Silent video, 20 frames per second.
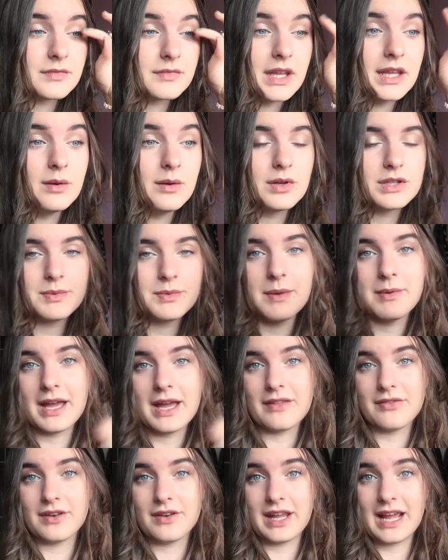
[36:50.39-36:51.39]
he wants baby
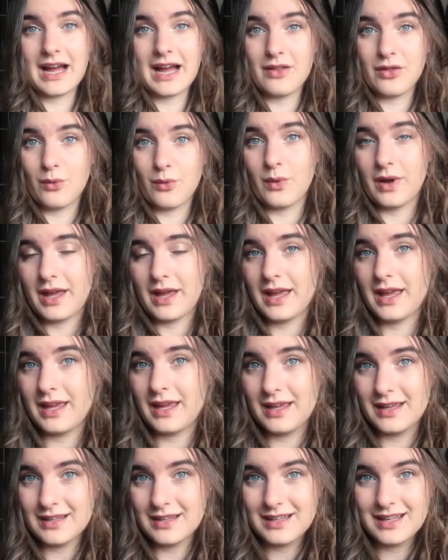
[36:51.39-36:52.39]
Anthony out of the
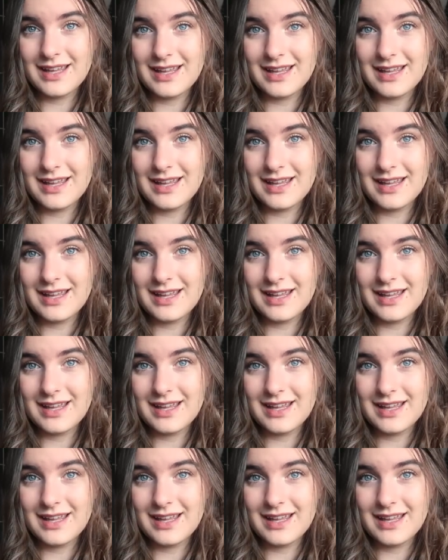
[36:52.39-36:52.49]
way,